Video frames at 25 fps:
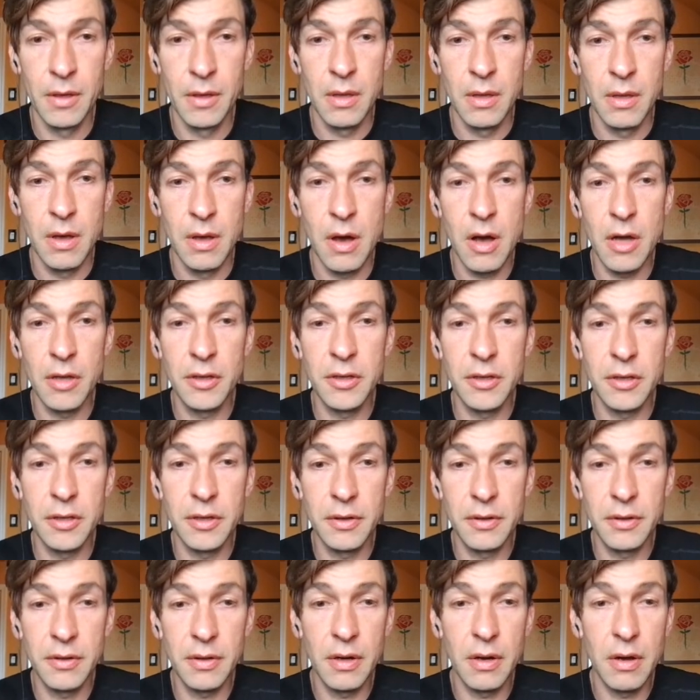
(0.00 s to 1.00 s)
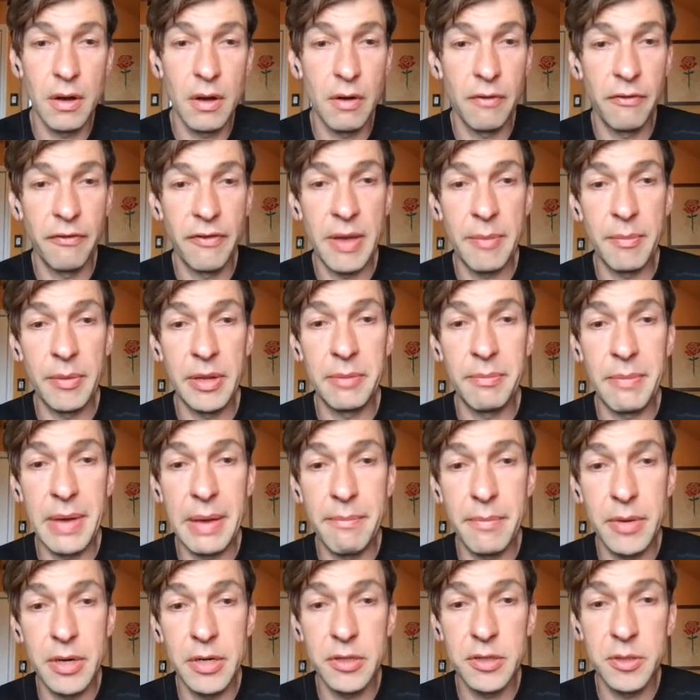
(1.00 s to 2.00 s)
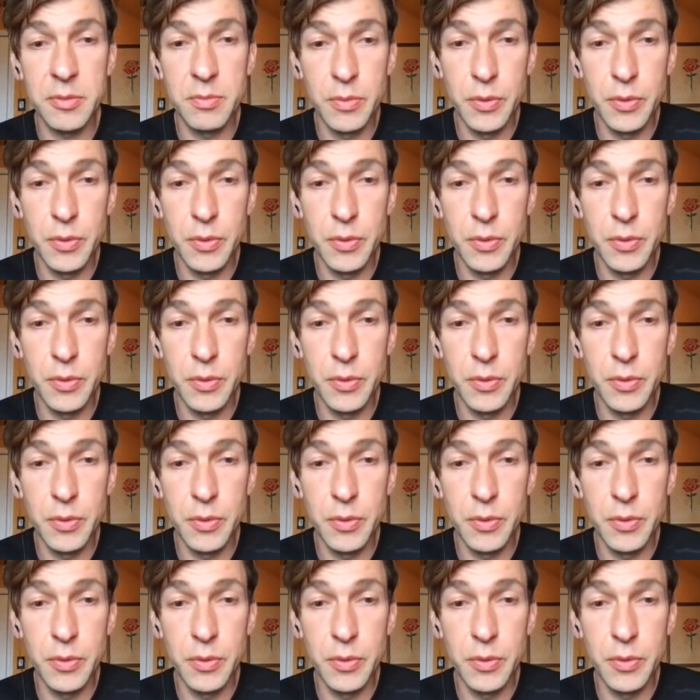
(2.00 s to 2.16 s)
Other family members